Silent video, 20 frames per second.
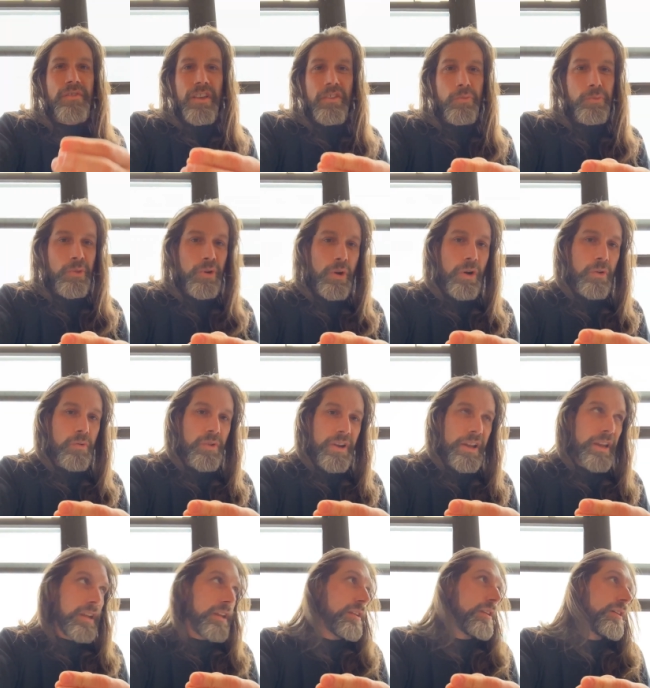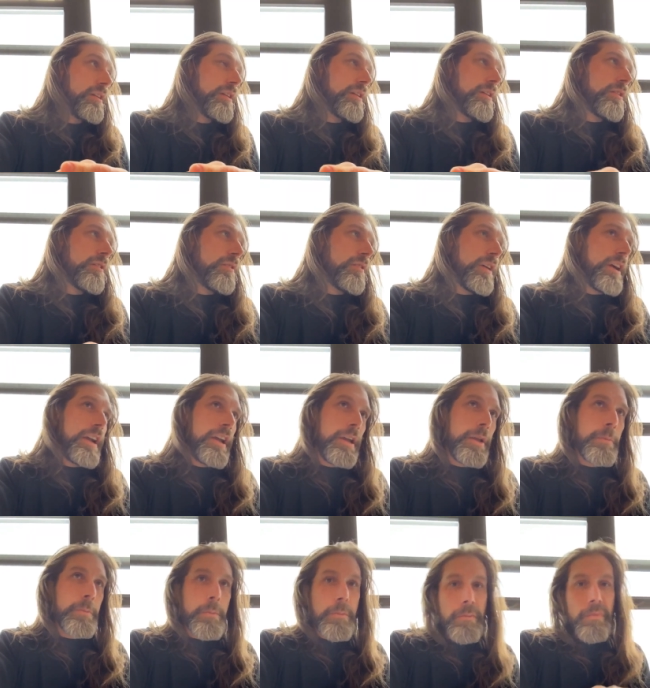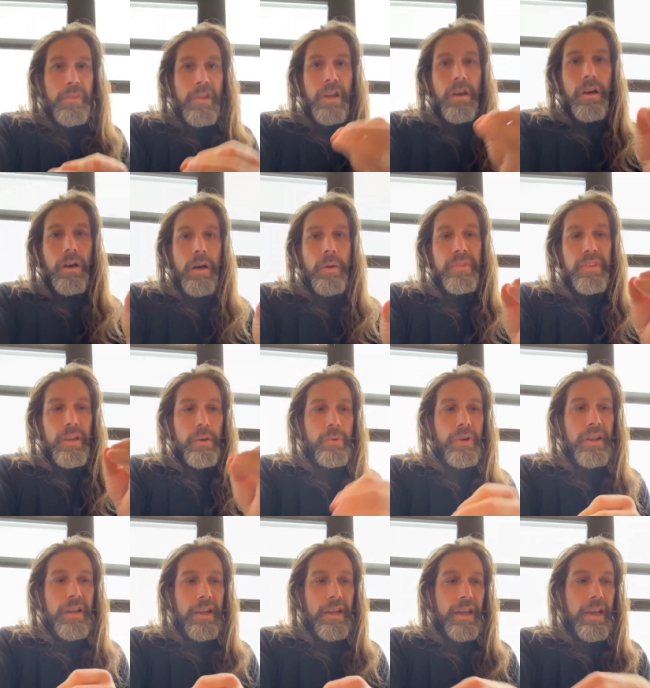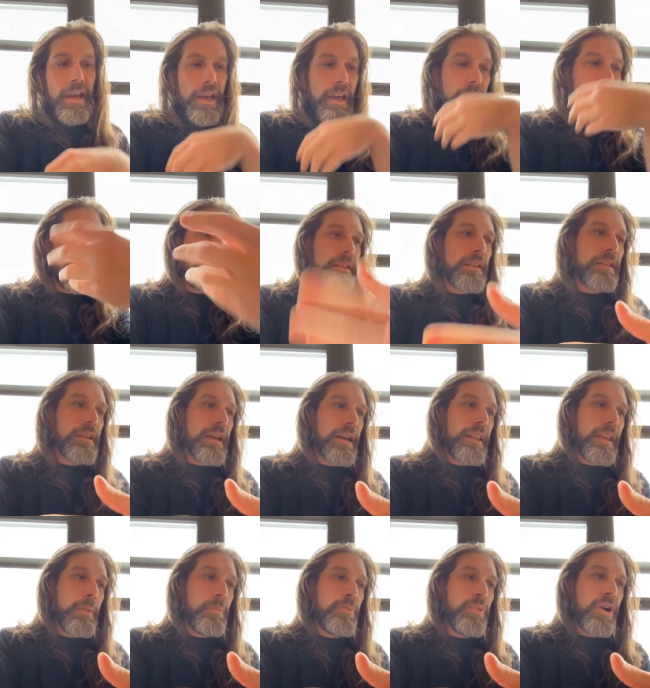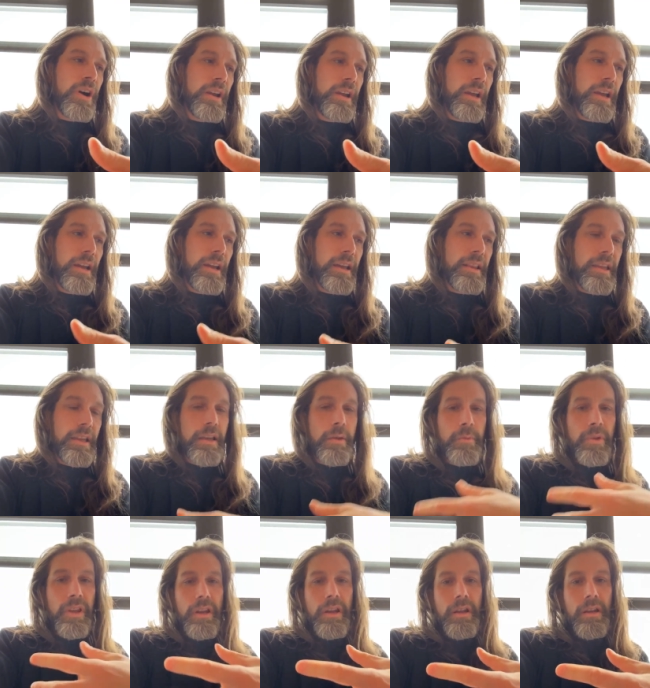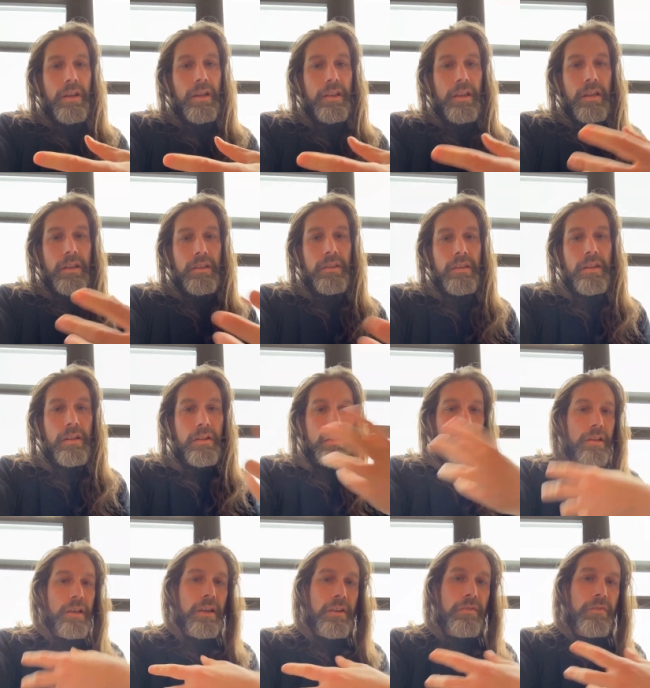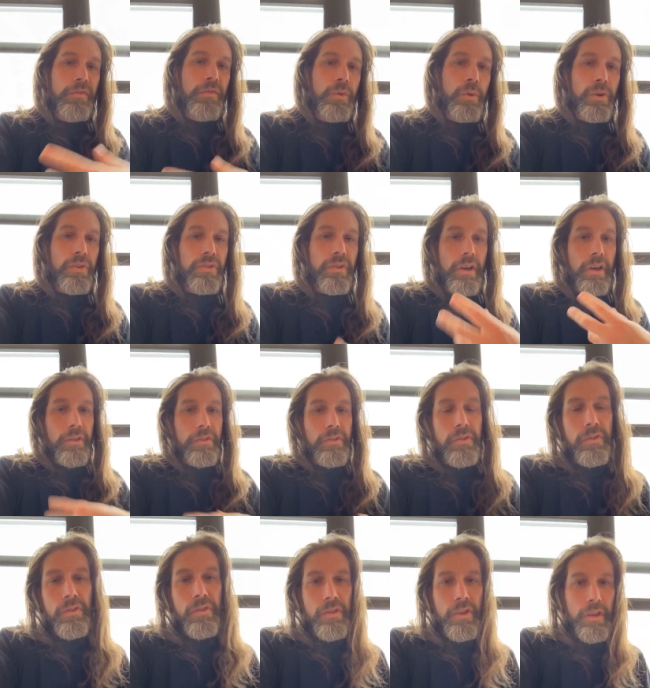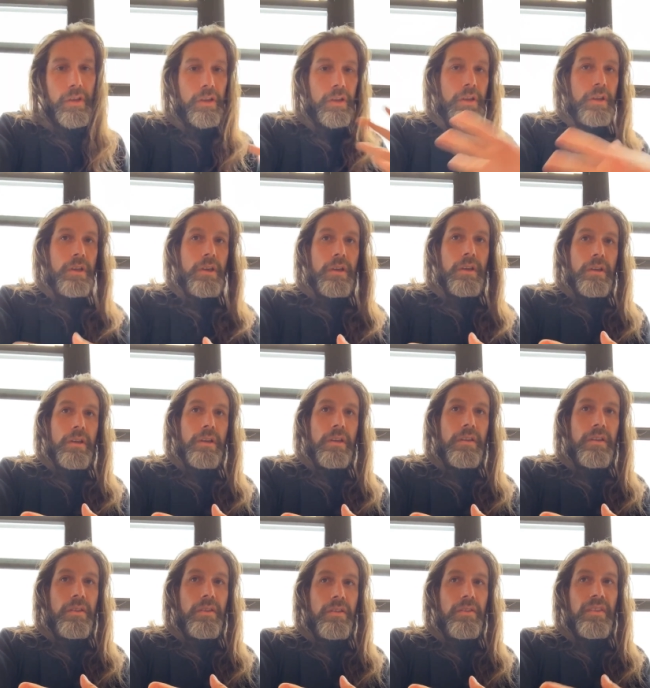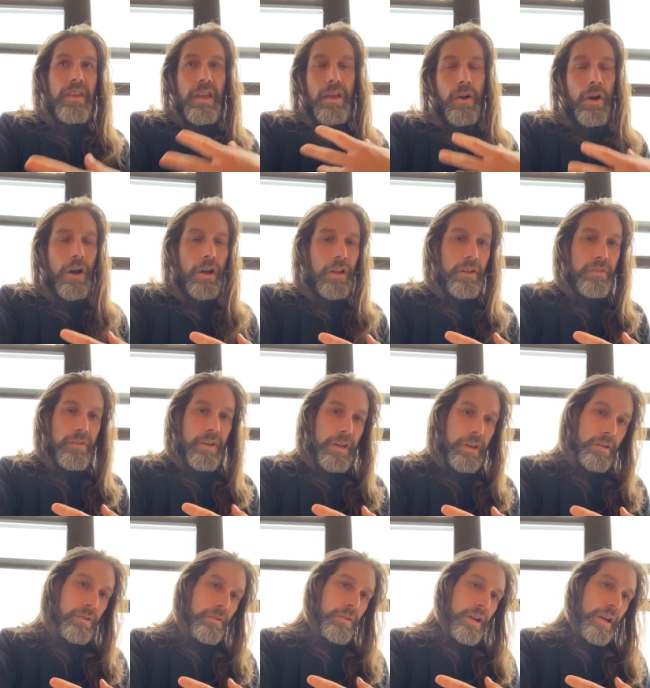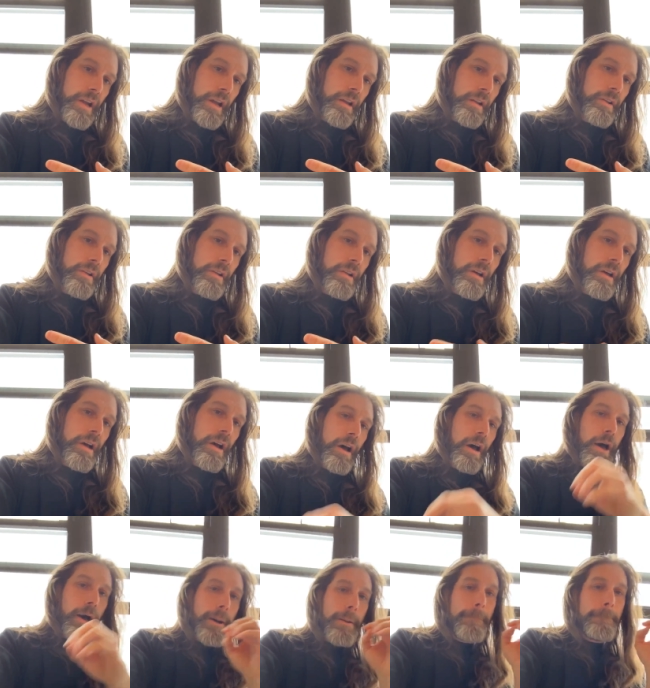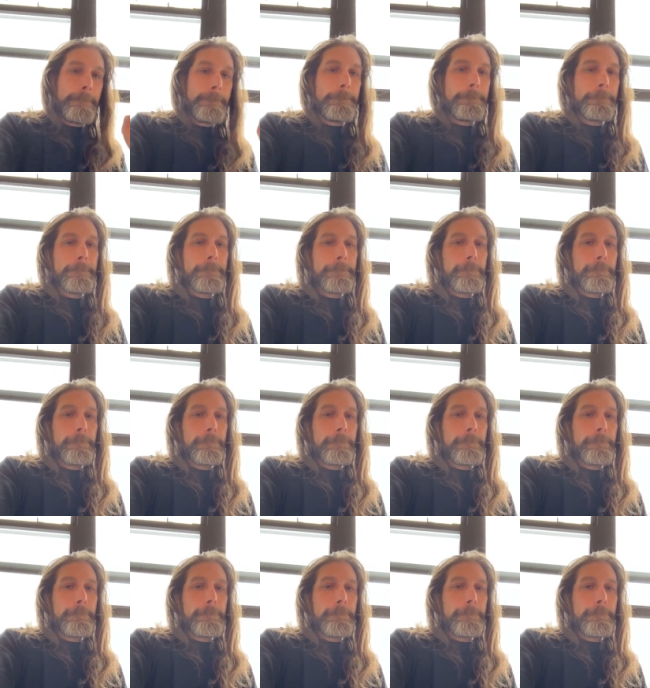the investment already play. Um, they went ahead and they bought it and they committed and they didn't like force us to take all of it, right? Um,